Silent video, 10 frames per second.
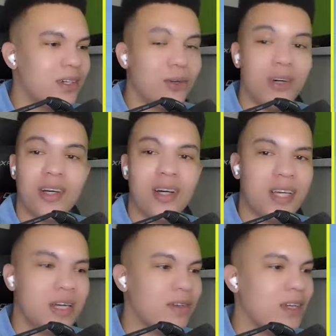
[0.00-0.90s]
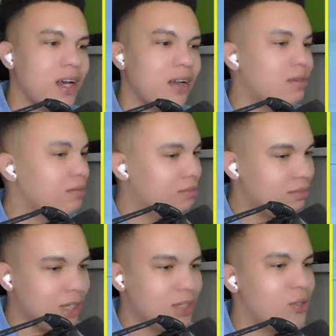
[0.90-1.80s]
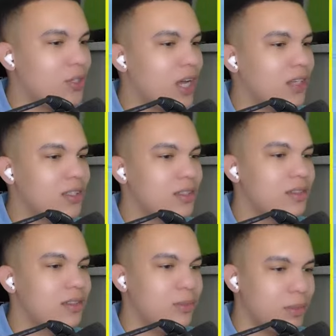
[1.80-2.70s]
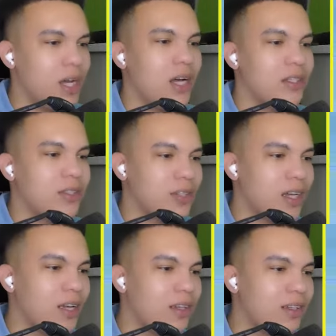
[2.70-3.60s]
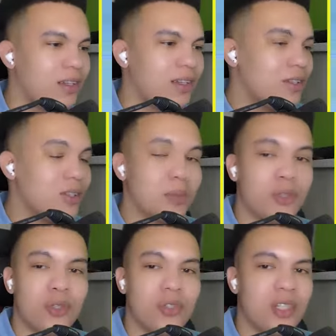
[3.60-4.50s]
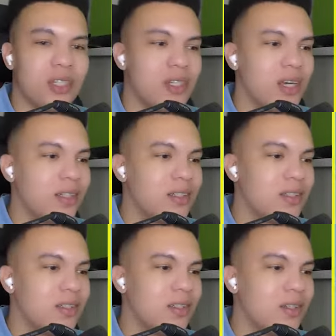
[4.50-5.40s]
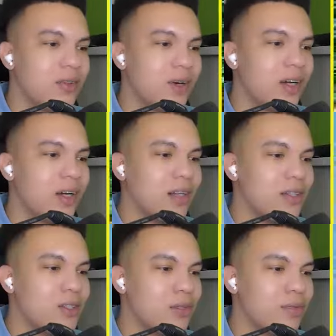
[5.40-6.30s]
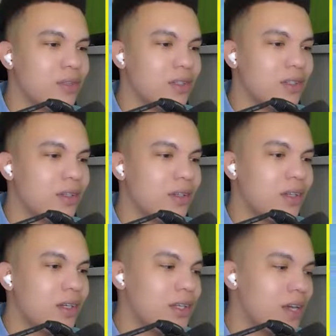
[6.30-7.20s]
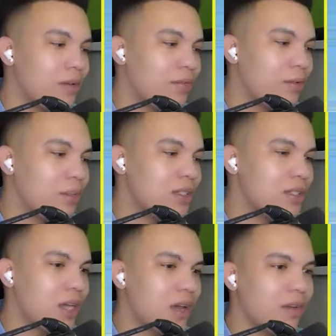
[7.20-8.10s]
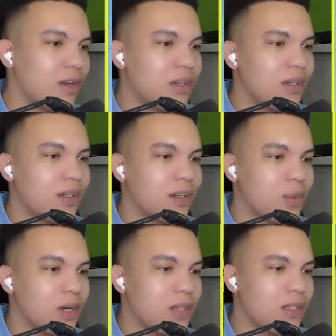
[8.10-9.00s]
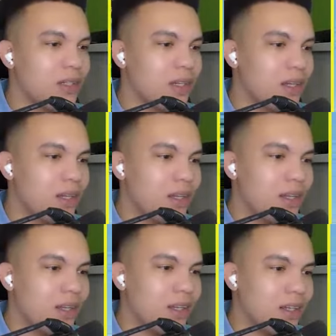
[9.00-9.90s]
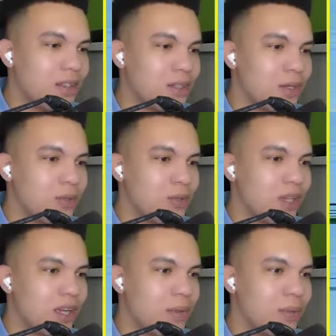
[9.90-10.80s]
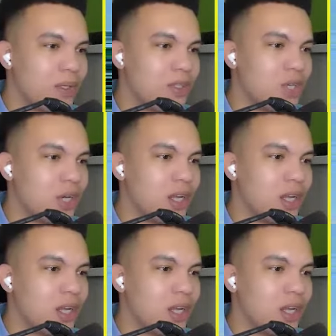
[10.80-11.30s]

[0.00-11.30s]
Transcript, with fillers: what car Kevin got. That's not nice. Be honest, okay? So be sure to take a guess what car did Sophia get for Mr. Kevin? Everybody? Let's go to the airport and check